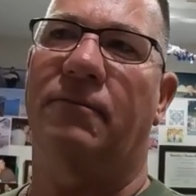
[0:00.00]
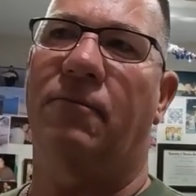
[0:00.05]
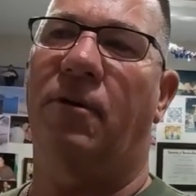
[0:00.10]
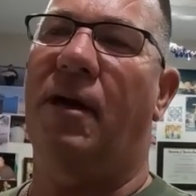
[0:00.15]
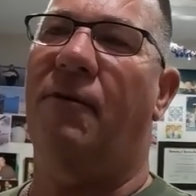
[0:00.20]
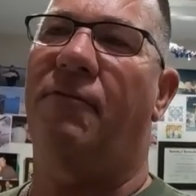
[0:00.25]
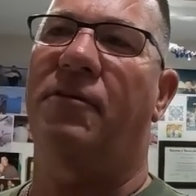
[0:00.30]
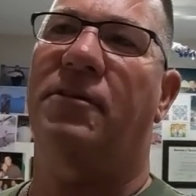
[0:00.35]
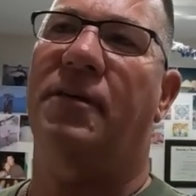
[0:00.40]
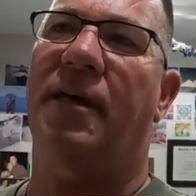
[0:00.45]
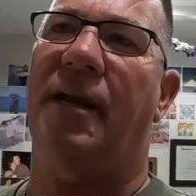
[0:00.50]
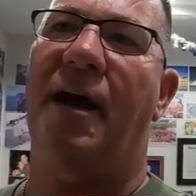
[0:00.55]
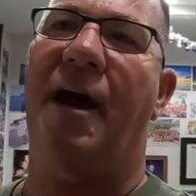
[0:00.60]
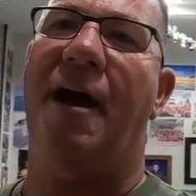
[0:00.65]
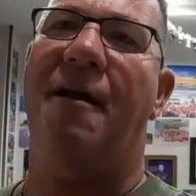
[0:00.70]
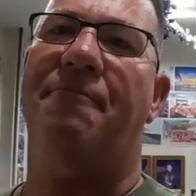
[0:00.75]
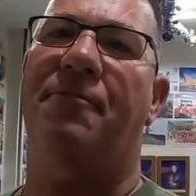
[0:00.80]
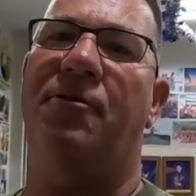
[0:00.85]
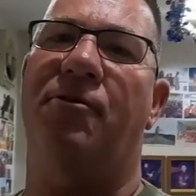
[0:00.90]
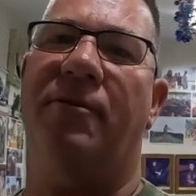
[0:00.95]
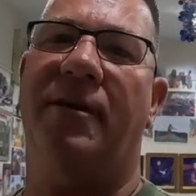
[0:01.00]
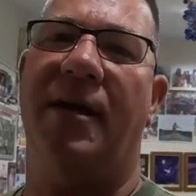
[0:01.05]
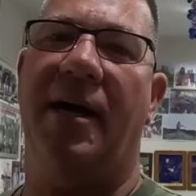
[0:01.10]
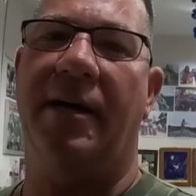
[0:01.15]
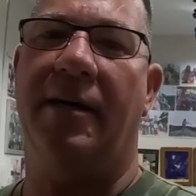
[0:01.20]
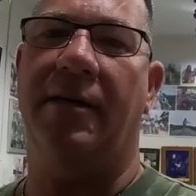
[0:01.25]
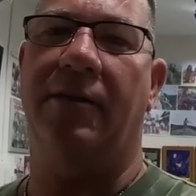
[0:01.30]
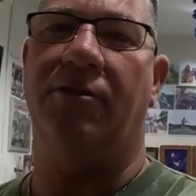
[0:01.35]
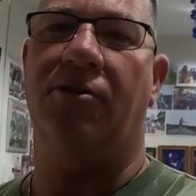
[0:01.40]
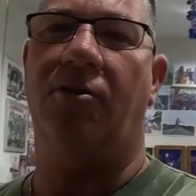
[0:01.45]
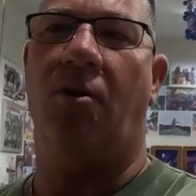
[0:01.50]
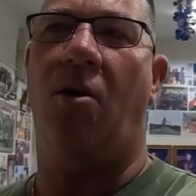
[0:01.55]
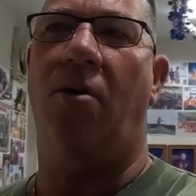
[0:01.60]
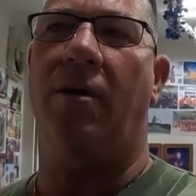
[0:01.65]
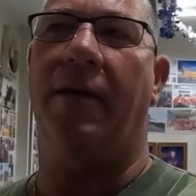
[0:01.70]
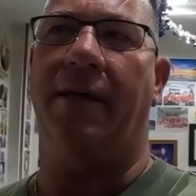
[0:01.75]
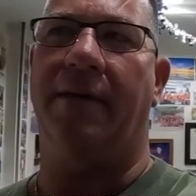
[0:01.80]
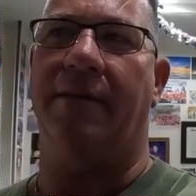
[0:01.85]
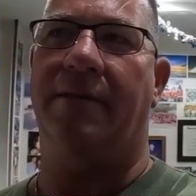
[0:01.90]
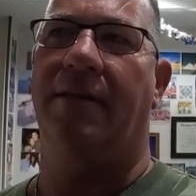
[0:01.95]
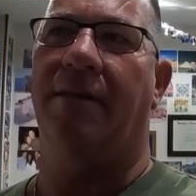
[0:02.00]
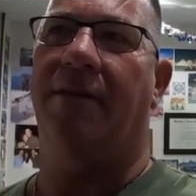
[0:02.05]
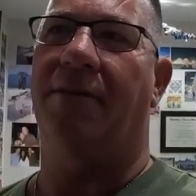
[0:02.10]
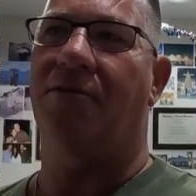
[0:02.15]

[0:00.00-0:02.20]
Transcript: Whatever's going to happen, you can't control it.